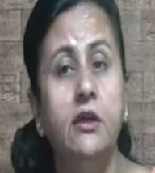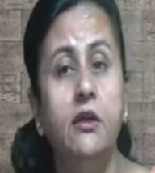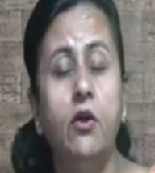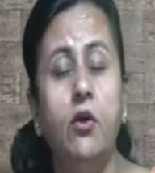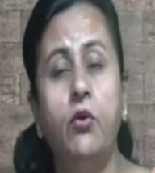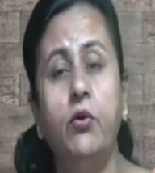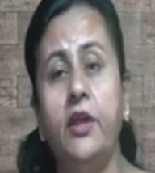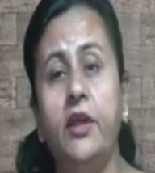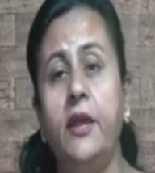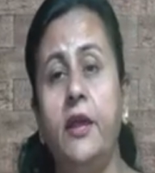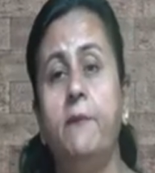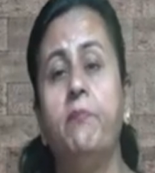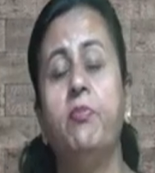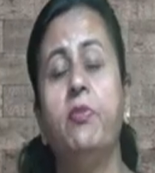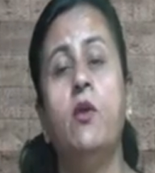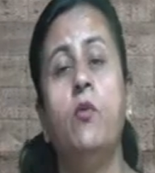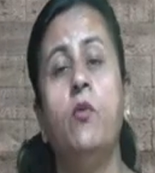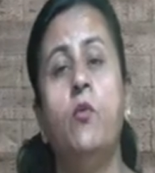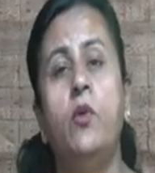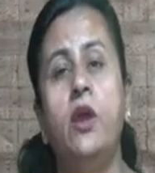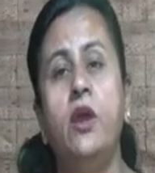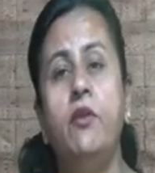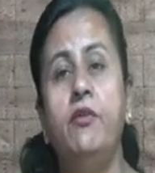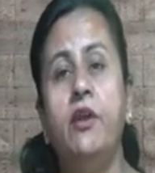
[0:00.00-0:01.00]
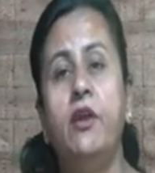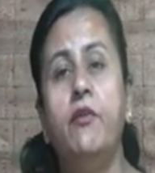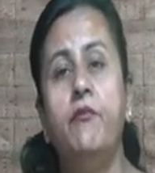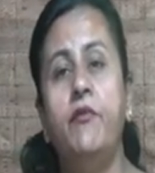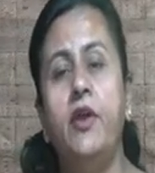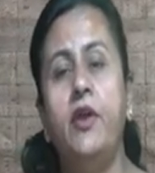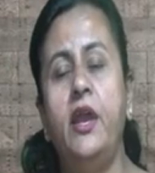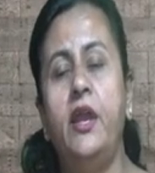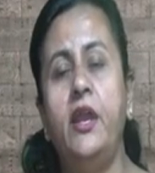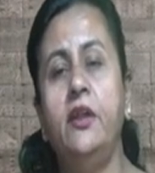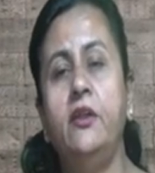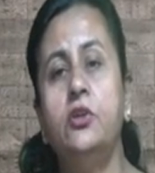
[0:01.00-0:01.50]
Okay, when we are
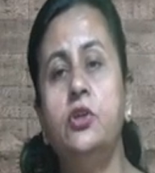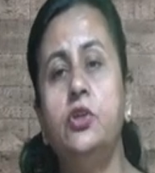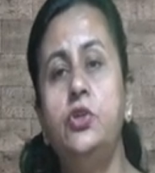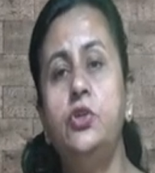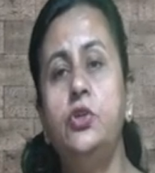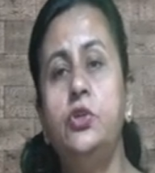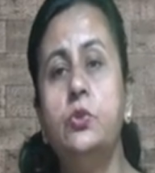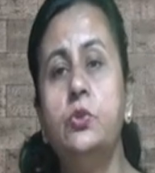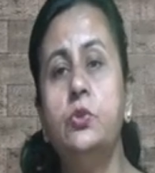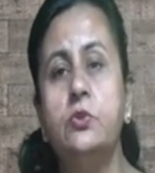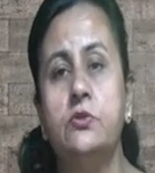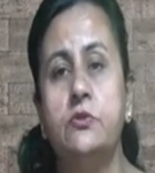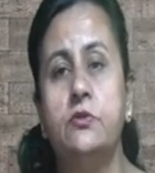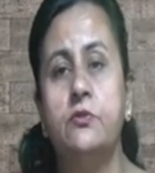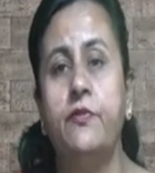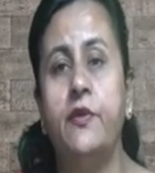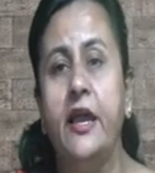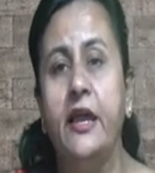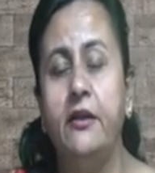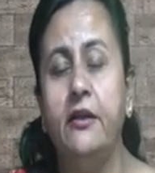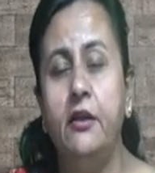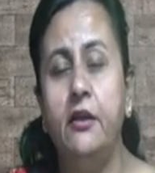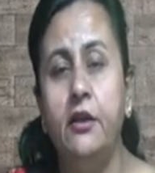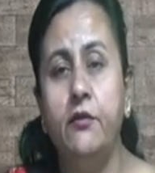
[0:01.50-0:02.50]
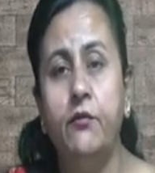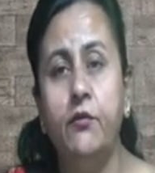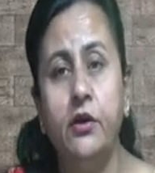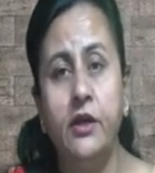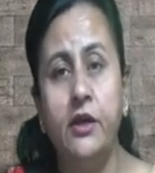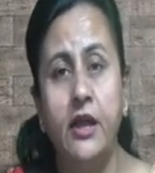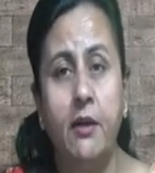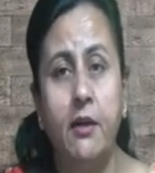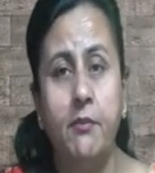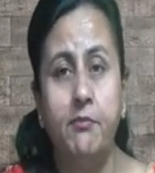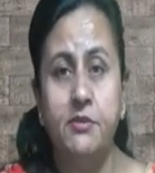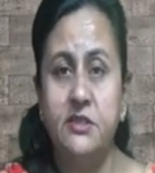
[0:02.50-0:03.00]
wearing the shoes, finally what
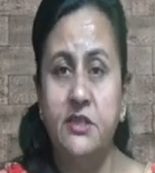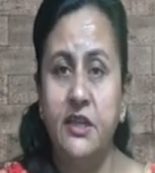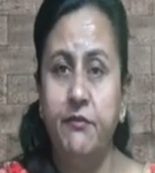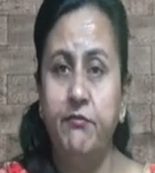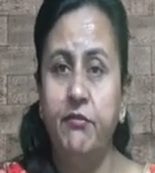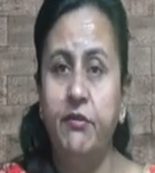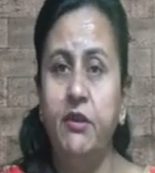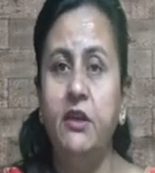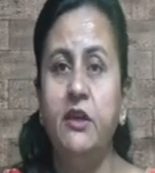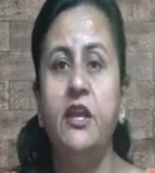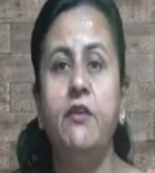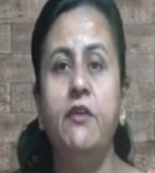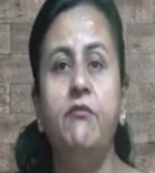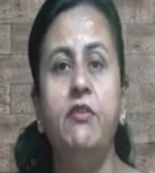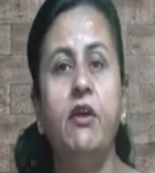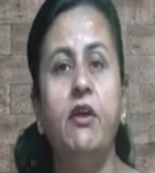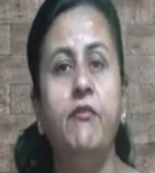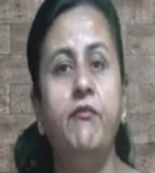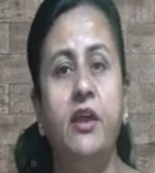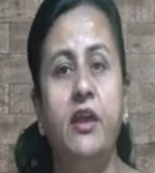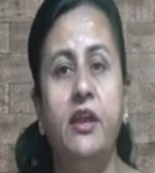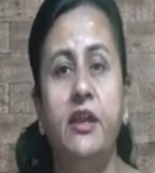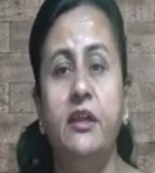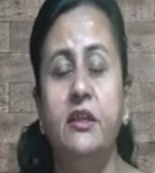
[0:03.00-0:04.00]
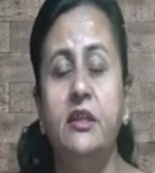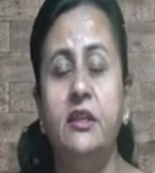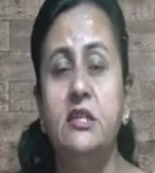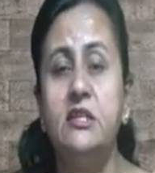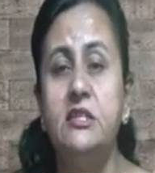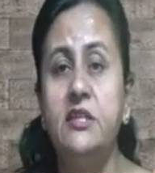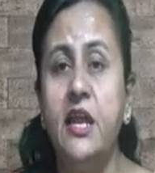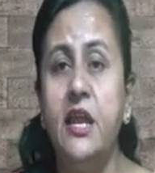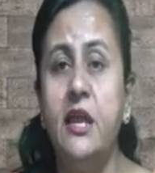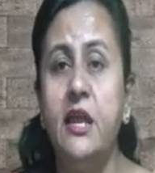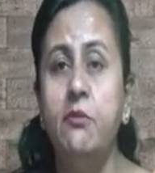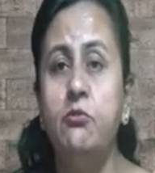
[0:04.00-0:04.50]
happens? Every day we are wearing the
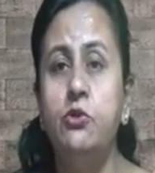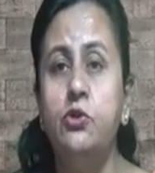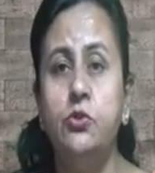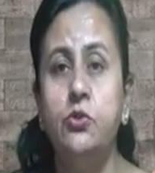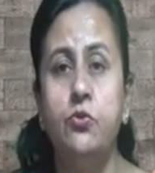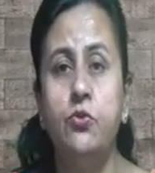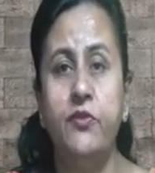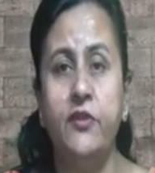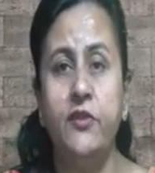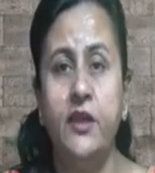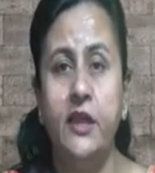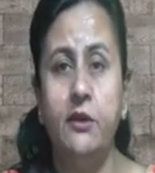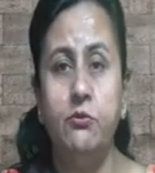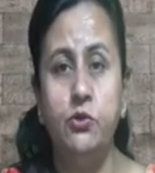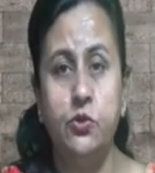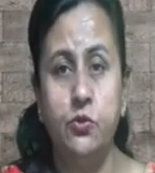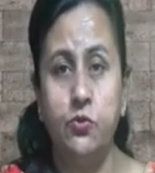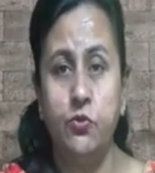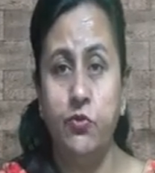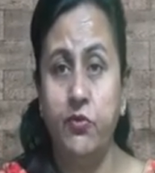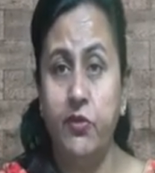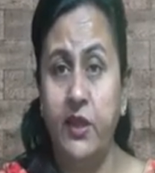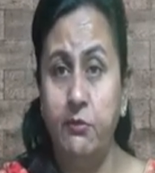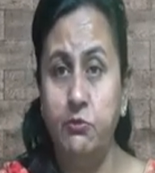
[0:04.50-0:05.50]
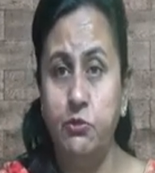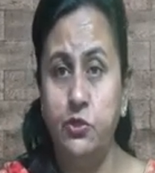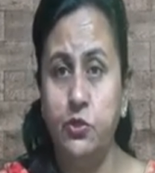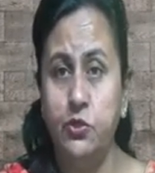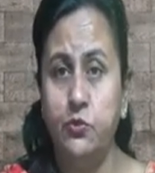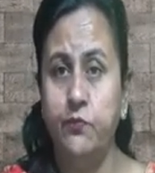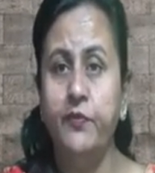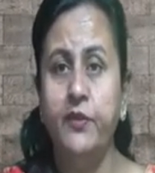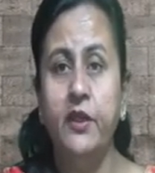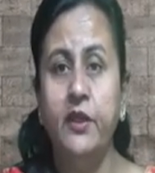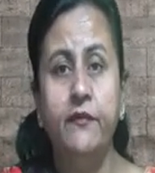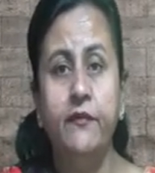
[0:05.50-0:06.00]
same shoe, same shoe, same
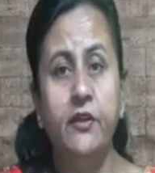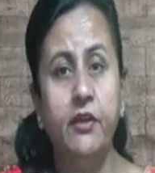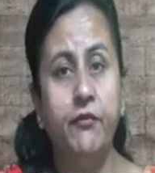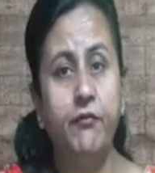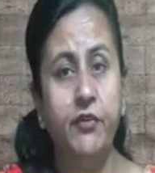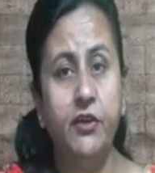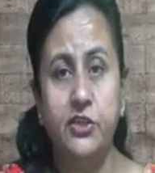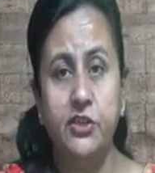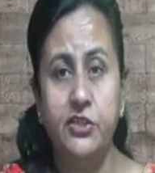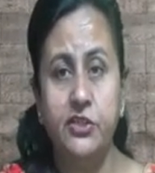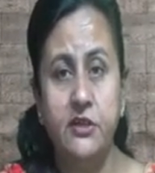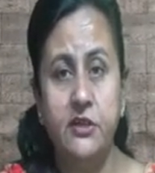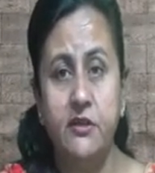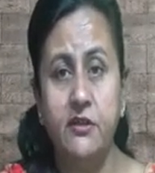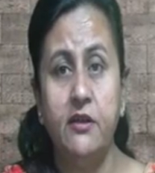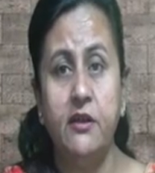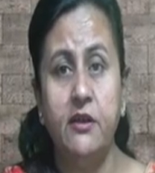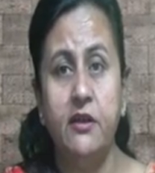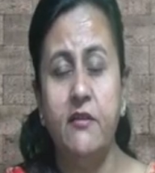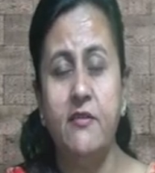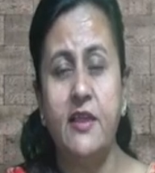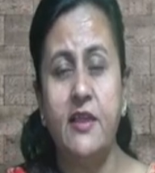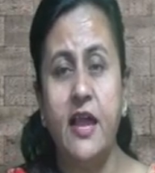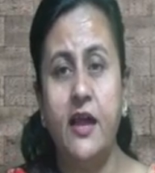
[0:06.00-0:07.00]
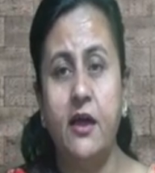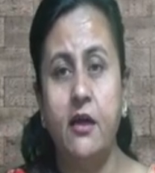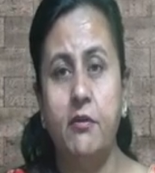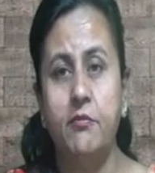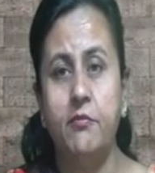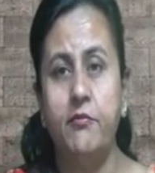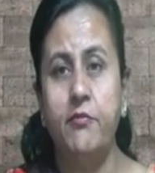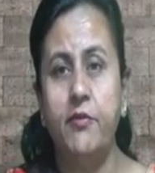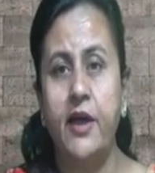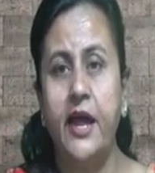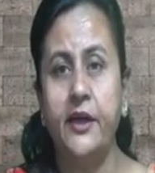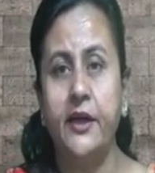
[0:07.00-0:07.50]
shoe. The friction is
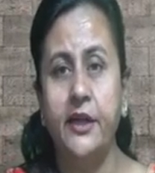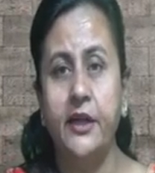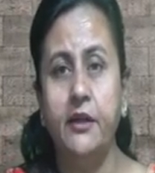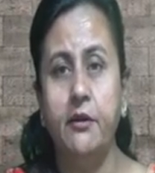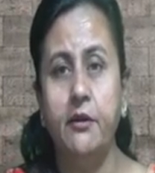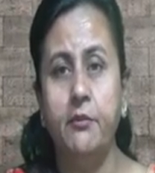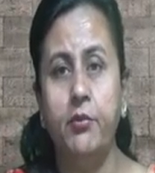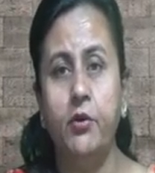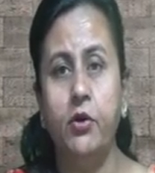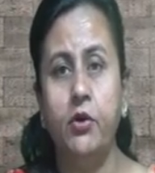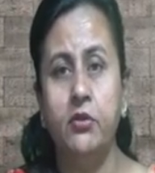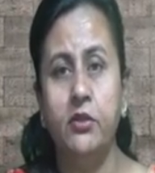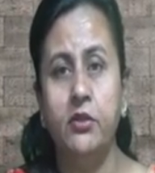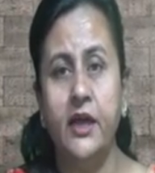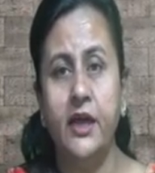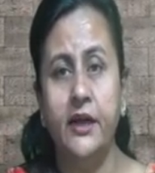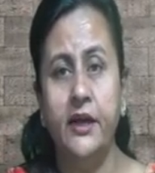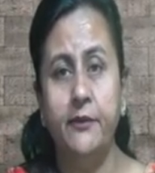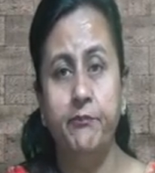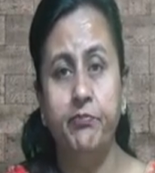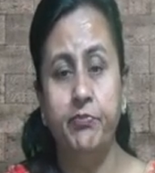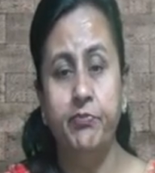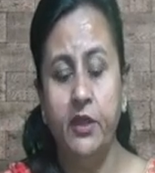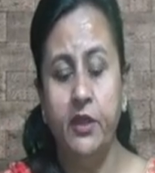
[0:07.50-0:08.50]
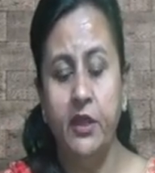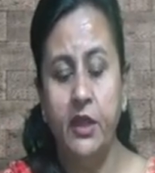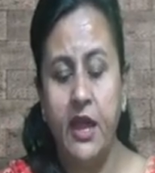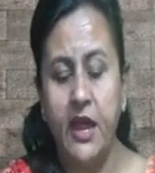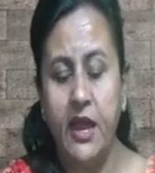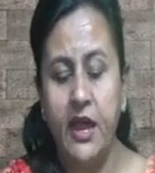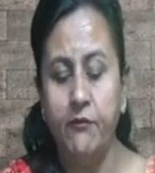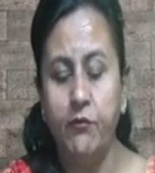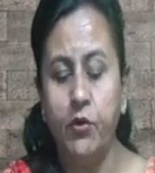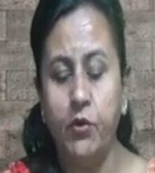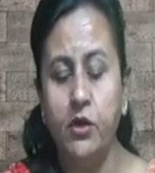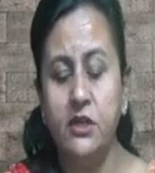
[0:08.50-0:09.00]
acting upon that.
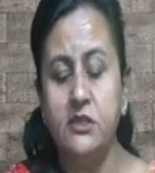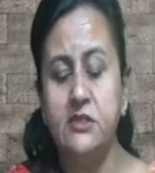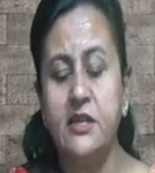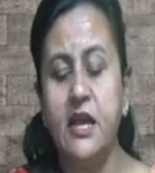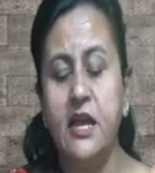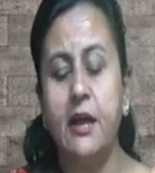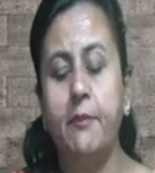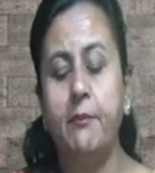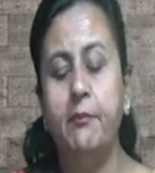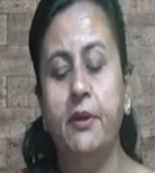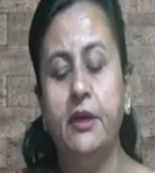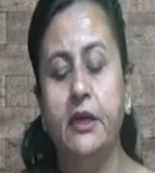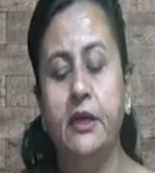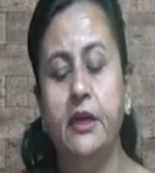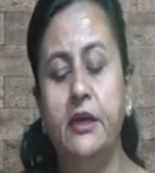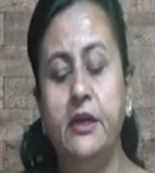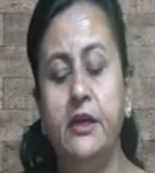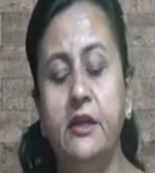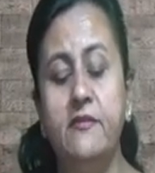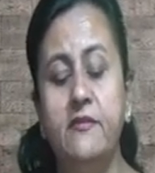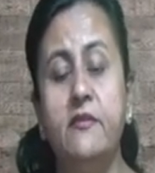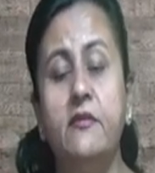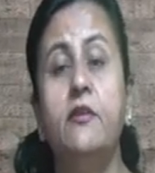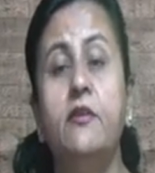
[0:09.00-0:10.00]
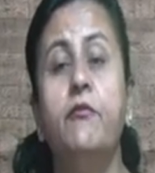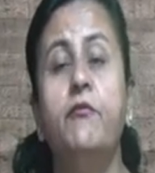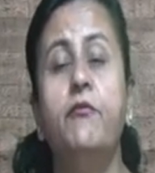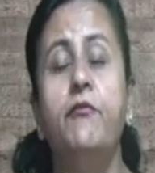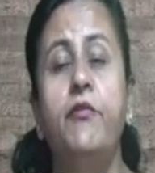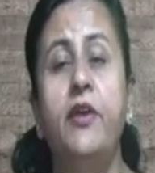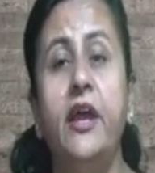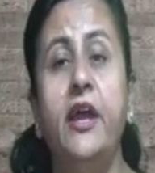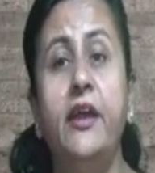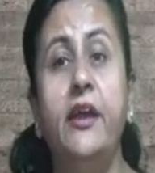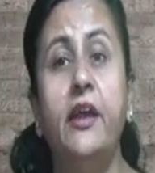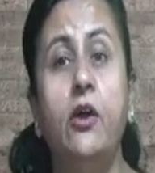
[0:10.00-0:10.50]
And what is happening? It is
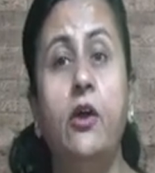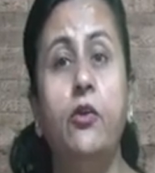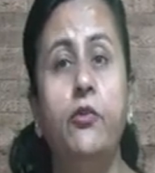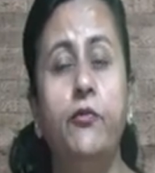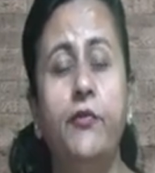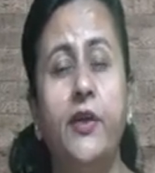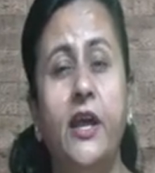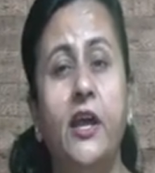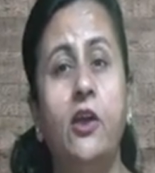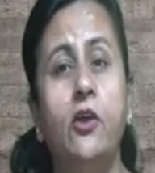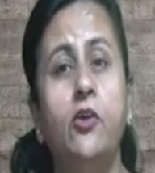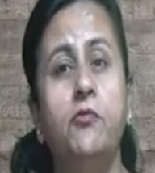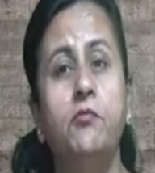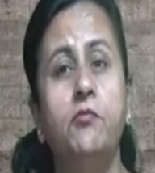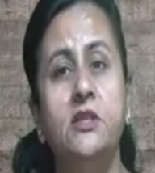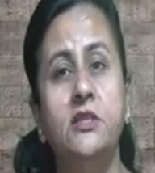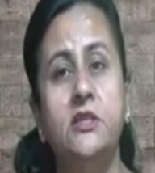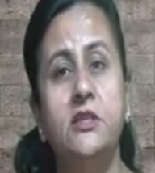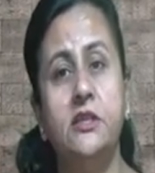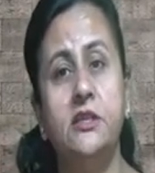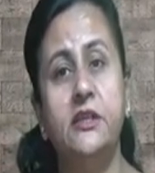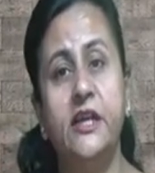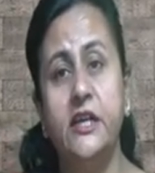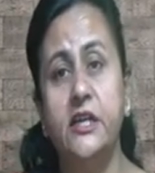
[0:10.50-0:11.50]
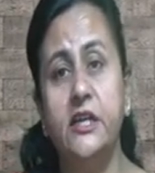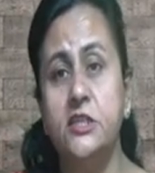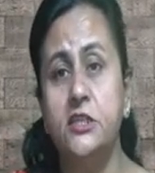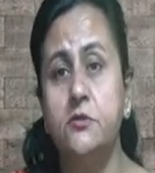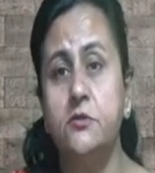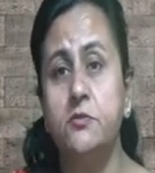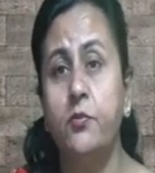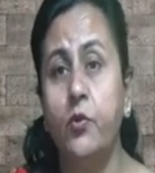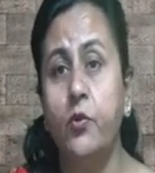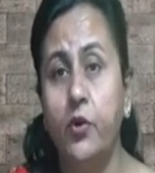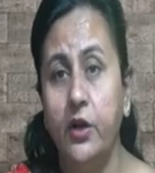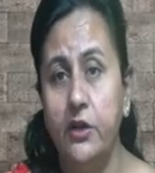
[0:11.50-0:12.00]
weared out. Weared out means it gets
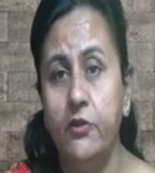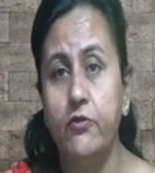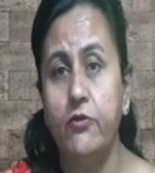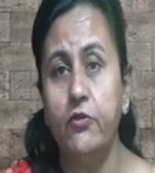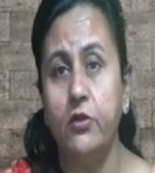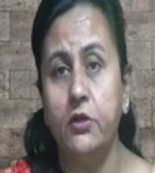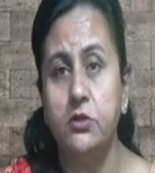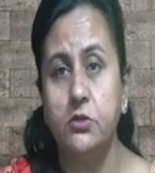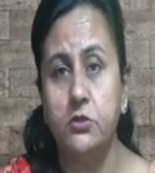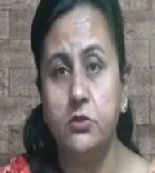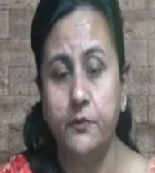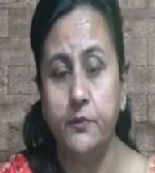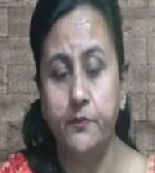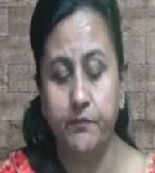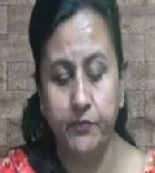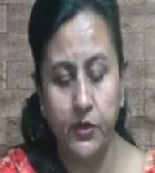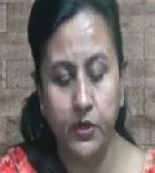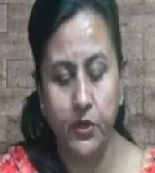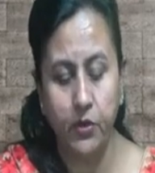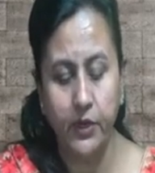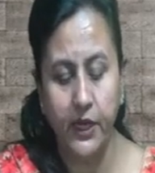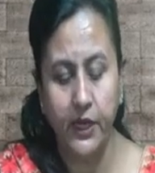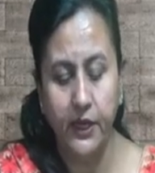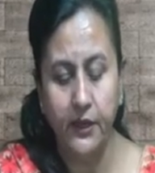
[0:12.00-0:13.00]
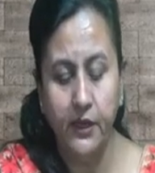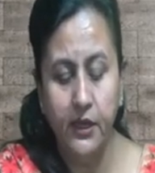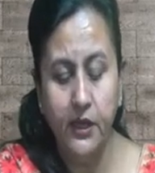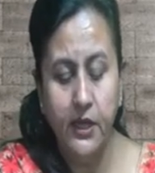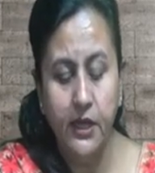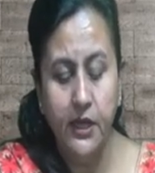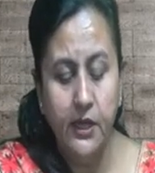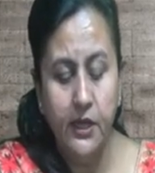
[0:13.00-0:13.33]
spoils also. Okay.